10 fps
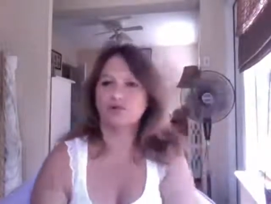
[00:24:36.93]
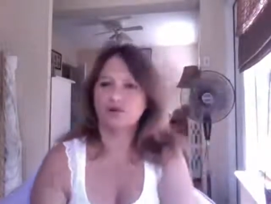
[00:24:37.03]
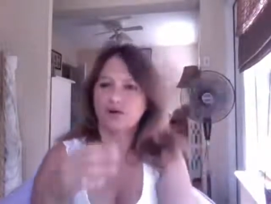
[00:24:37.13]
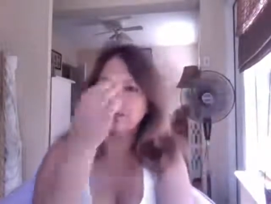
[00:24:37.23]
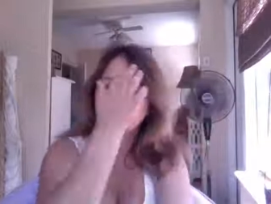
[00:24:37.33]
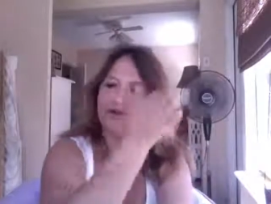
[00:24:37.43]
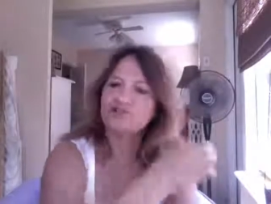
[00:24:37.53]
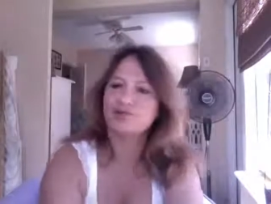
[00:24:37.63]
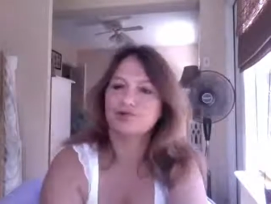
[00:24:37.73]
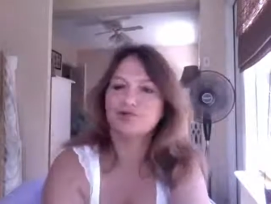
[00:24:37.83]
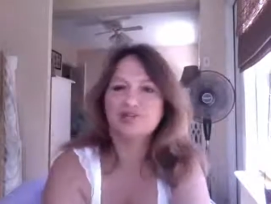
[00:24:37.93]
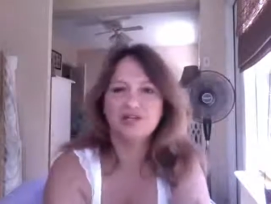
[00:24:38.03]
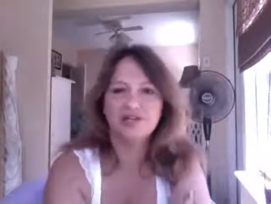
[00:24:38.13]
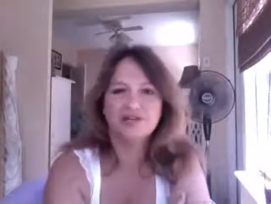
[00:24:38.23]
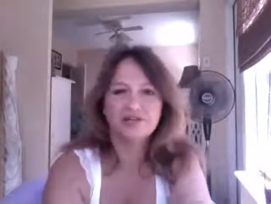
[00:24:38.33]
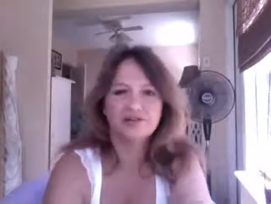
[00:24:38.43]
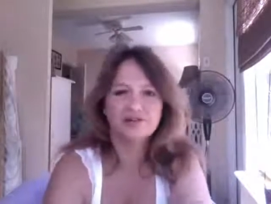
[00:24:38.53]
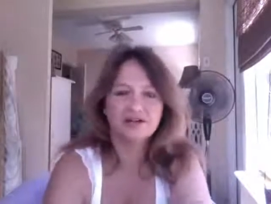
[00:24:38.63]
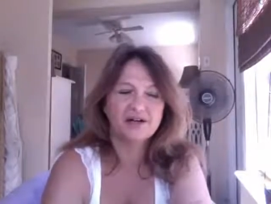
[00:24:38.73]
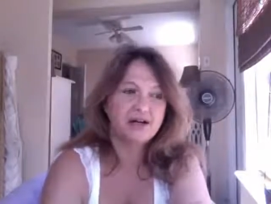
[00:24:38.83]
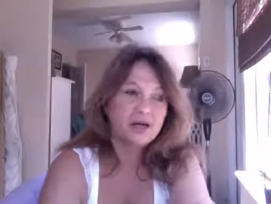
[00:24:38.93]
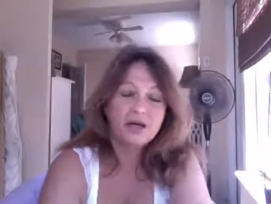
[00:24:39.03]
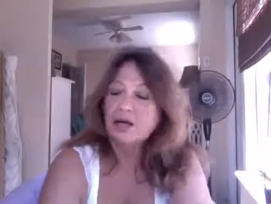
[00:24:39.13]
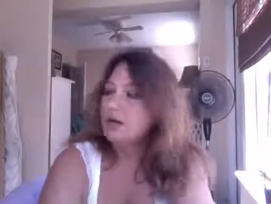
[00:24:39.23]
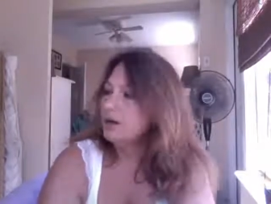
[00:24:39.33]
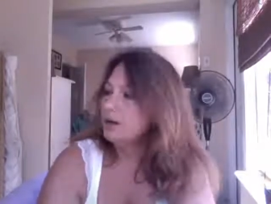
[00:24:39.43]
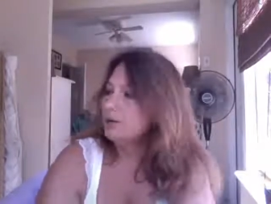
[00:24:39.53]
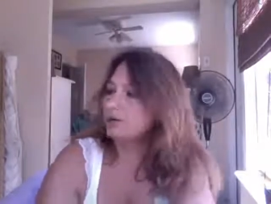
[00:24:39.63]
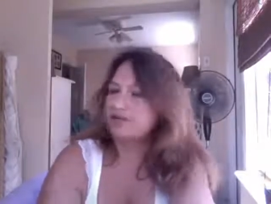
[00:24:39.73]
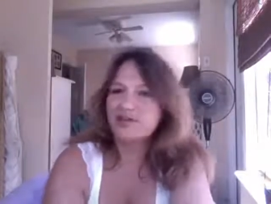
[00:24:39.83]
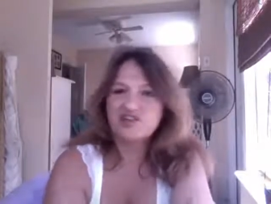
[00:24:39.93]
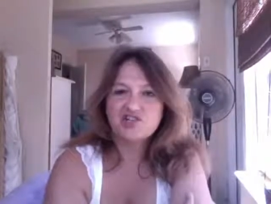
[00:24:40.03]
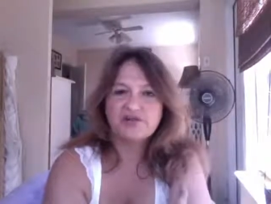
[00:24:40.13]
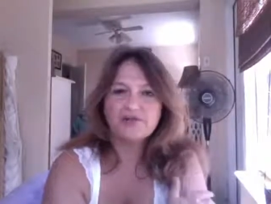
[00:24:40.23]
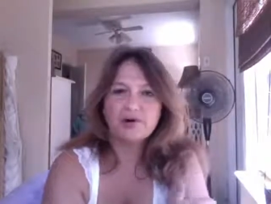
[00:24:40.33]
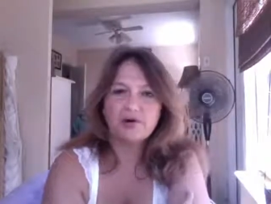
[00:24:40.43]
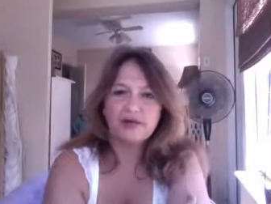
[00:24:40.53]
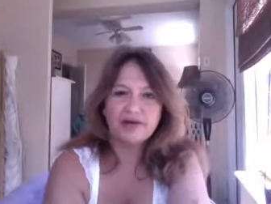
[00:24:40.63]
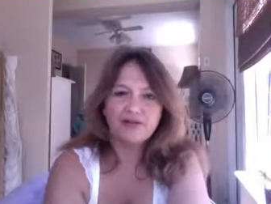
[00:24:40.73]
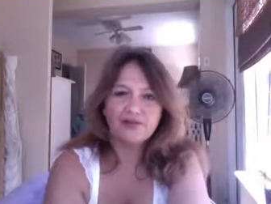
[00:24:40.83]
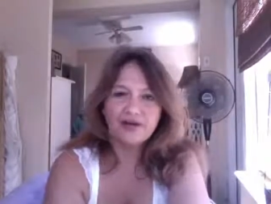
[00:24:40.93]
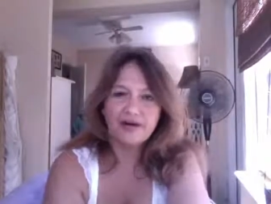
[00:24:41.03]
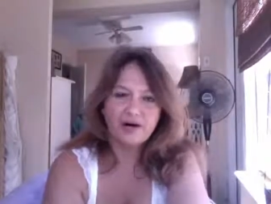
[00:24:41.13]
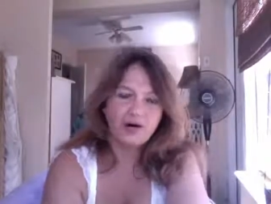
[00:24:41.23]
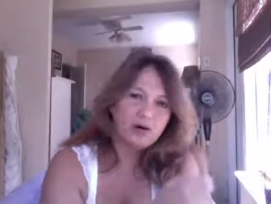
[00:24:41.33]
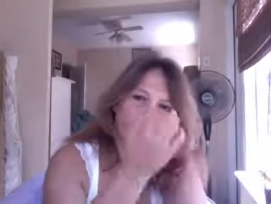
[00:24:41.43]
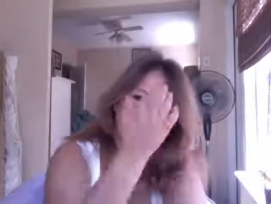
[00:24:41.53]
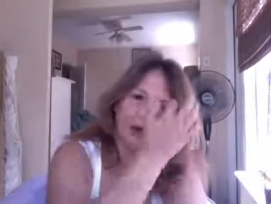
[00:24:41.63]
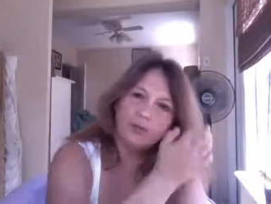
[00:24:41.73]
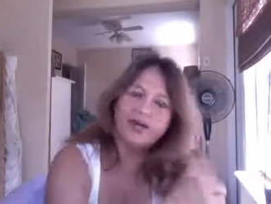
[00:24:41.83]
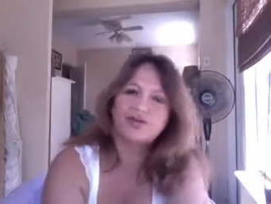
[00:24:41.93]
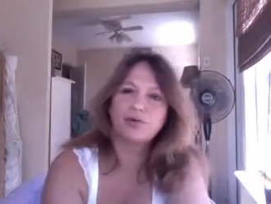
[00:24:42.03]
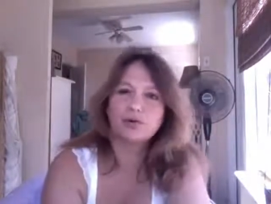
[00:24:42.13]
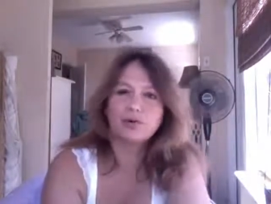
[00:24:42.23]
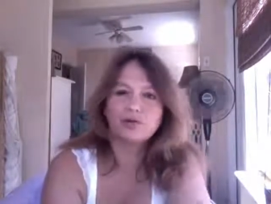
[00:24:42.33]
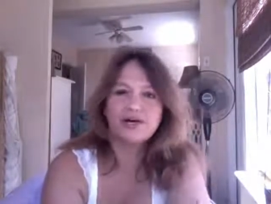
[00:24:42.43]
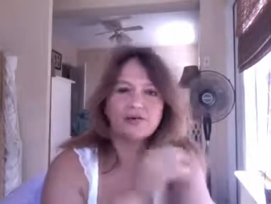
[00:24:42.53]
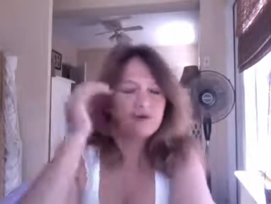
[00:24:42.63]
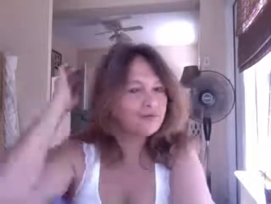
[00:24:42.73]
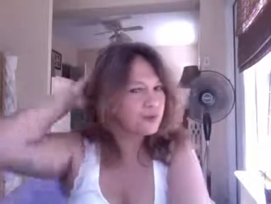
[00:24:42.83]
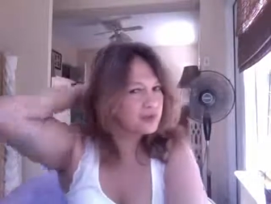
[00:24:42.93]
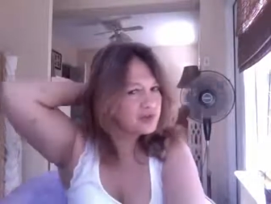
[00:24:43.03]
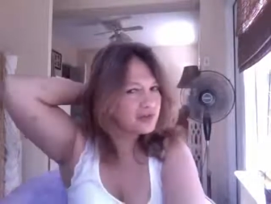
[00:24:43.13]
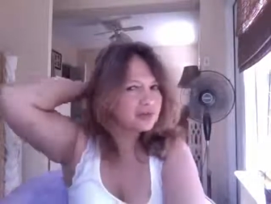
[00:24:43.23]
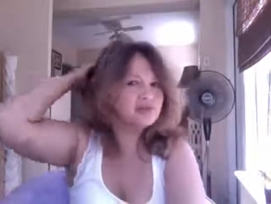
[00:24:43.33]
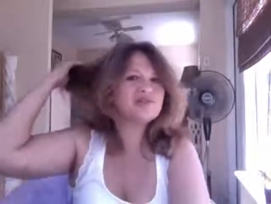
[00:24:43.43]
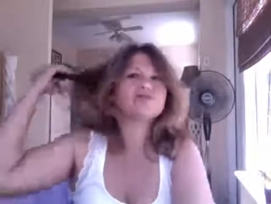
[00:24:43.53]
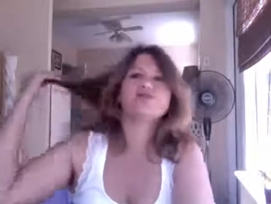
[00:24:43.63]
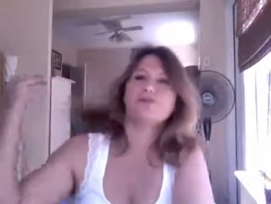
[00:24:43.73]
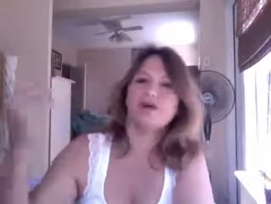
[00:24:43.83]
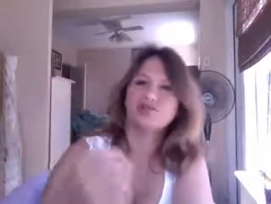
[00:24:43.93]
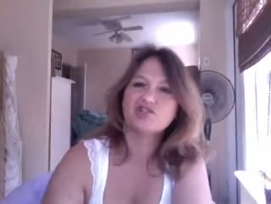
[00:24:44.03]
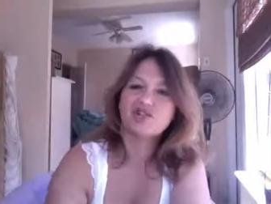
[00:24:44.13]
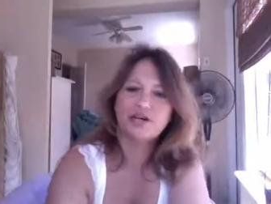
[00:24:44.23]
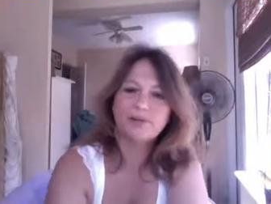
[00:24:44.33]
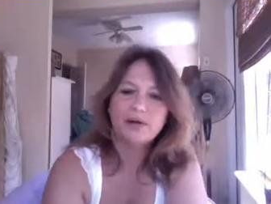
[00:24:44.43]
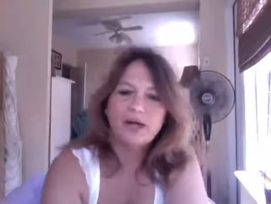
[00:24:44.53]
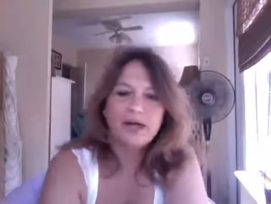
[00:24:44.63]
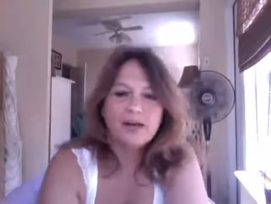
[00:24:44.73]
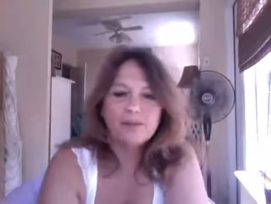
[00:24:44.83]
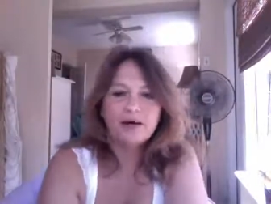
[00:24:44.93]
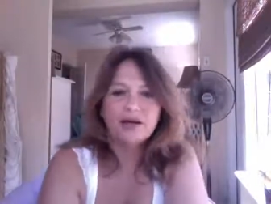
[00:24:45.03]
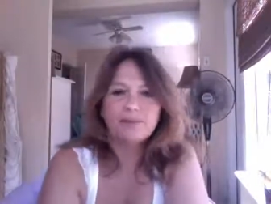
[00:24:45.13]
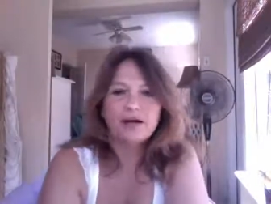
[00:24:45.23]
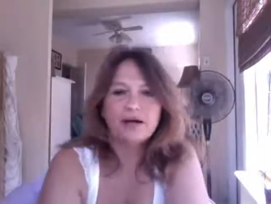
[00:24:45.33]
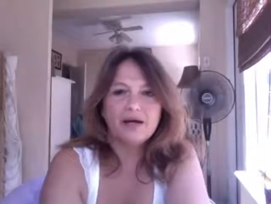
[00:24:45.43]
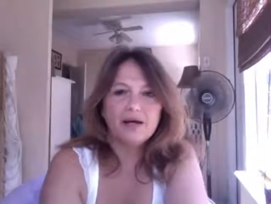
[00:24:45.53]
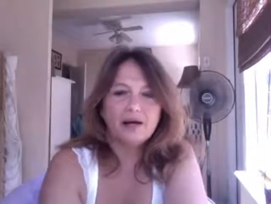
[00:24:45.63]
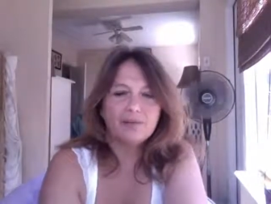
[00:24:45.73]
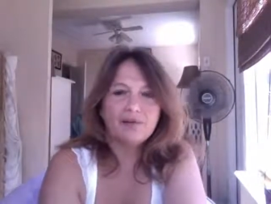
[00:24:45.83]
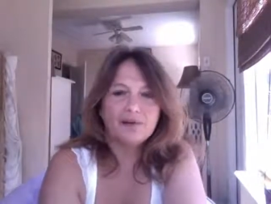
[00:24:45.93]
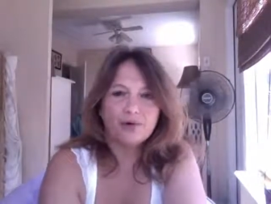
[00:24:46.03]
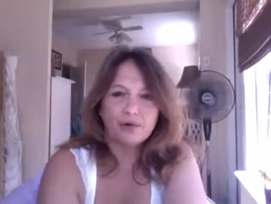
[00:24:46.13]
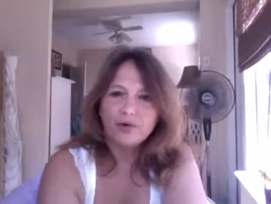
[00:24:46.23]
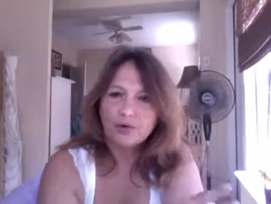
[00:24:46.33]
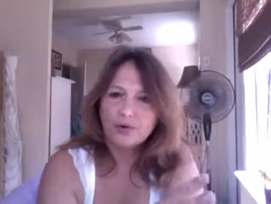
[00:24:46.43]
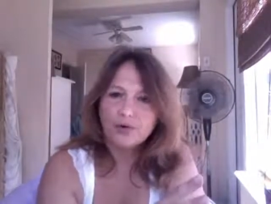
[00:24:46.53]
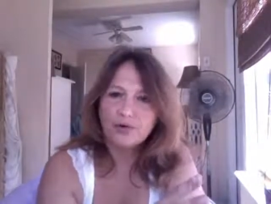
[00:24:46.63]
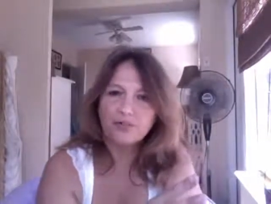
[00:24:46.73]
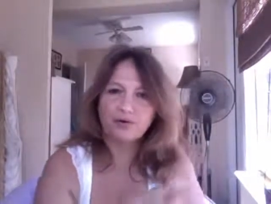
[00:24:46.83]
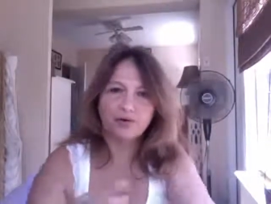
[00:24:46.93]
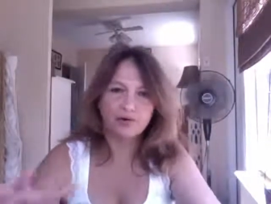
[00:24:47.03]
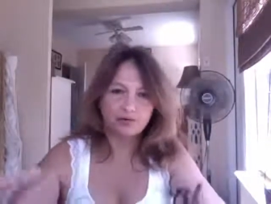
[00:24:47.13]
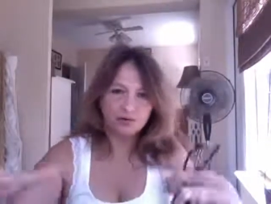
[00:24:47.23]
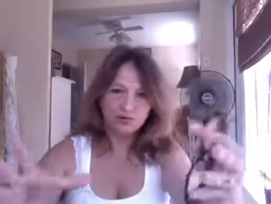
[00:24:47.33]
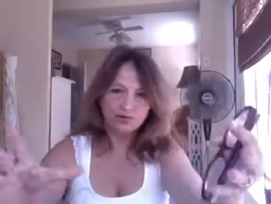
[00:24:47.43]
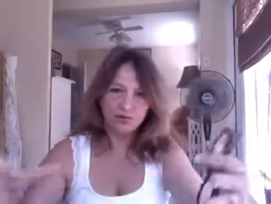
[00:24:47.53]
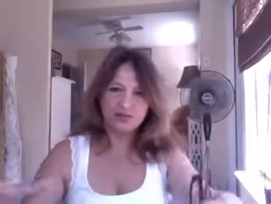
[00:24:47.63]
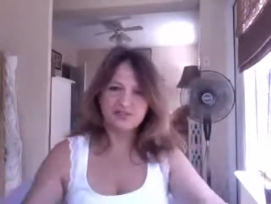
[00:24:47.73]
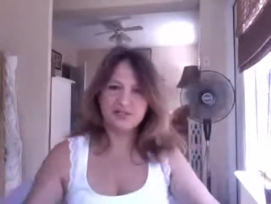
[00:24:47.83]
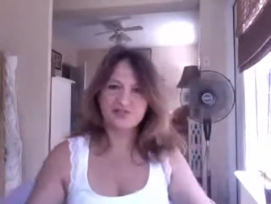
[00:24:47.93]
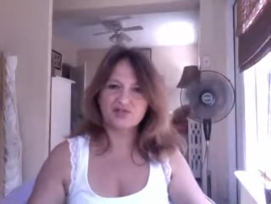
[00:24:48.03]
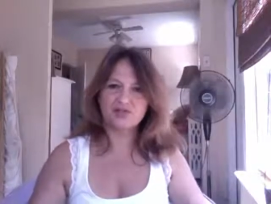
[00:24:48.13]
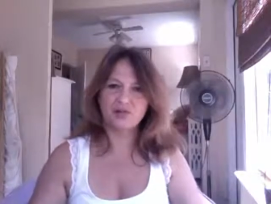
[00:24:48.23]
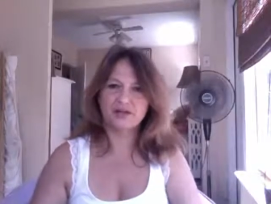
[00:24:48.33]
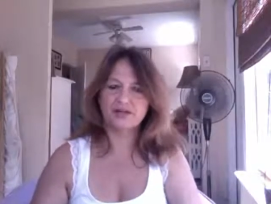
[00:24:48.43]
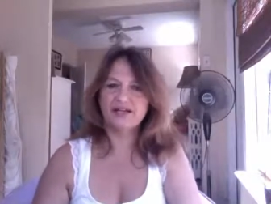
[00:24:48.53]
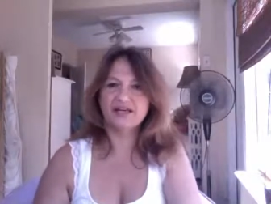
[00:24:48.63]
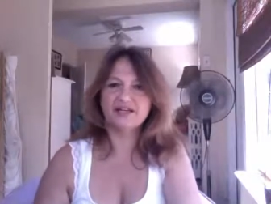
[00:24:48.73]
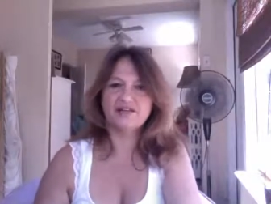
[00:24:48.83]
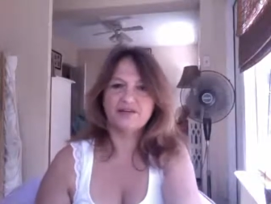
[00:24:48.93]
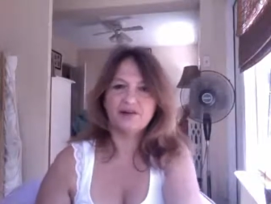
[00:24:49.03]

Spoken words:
or a couple of my shows, she did, poor thing, she's in doggy heaven now. We had to put her down, unfortunately. She was in bad shape. But my hubby made her an urn, put all her little toys next to it, and